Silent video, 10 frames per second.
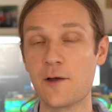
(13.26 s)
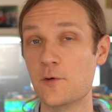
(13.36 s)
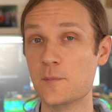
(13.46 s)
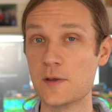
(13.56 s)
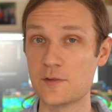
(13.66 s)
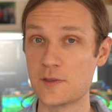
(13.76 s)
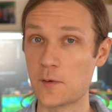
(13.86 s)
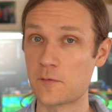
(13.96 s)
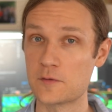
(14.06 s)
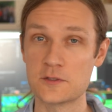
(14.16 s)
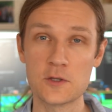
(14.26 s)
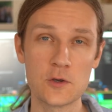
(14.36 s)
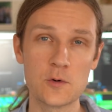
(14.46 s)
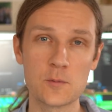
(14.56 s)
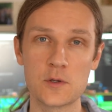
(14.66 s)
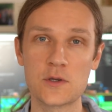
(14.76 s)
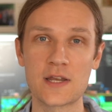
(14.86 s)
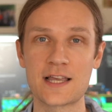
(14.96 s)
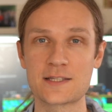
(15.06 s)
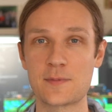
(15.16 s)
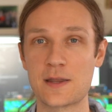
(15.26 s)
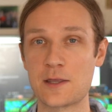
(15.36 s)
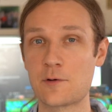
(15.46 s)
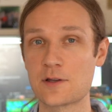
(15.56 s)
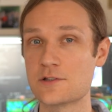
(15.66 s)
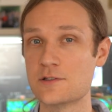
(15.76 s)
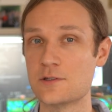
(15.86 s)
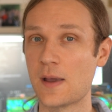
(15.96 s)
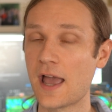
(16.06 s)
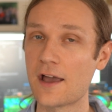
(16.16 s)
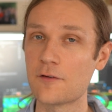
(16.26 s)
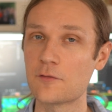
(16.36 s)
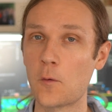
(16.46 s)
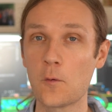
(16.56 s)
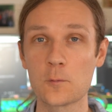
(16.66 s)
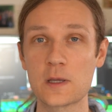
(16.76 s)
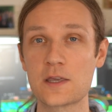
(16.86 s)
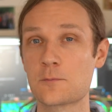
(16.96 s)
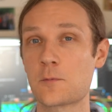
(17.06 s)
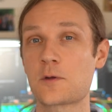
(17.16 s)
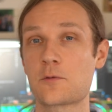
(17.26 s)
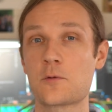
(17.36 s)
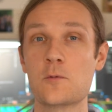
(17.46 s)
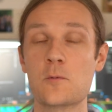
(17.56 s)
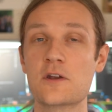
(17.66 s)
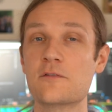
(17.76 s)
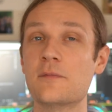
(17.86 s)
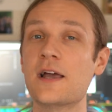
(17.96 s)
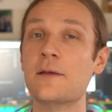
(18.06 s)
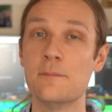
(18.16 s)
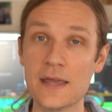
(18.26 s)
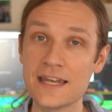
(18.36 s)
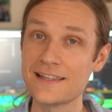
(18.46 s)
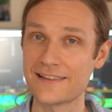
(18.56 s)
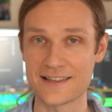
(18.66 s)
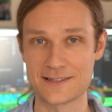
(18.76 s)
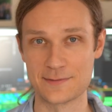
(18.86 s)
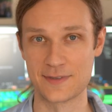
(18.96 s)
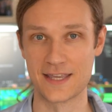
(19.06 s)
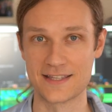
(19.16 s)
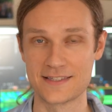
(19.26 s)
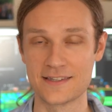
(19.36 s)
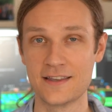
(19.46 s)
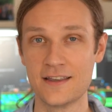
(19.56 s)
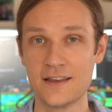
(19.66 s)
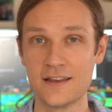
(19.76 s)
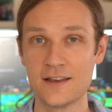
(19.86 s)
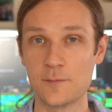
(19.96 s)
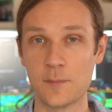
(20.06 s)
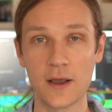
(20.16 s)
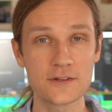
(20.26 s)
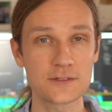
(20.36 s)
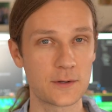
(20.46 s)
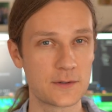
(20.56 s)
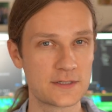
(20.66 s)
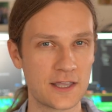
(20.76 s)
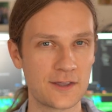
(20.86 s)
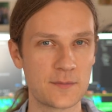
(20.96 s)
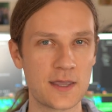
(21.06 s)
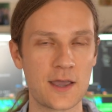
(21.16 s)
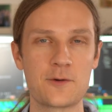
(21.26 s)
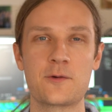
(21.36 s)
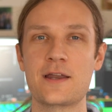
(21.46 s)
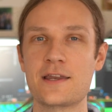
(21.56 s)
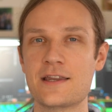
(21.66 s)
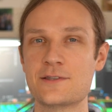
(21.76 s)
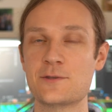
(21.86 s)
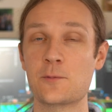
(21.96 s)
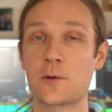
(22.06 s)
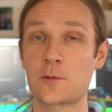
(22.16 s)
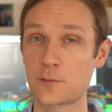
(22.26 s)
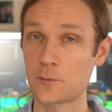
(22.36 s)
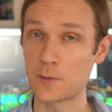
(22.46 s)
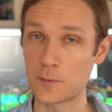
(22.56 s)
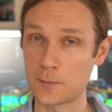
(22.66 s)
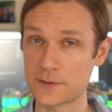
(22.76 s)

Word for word: I will meet with you over Zoom where you can ask me any questions you have or we can work through one of my many lesson plans. Buyers are always telling me how great it is to work with a real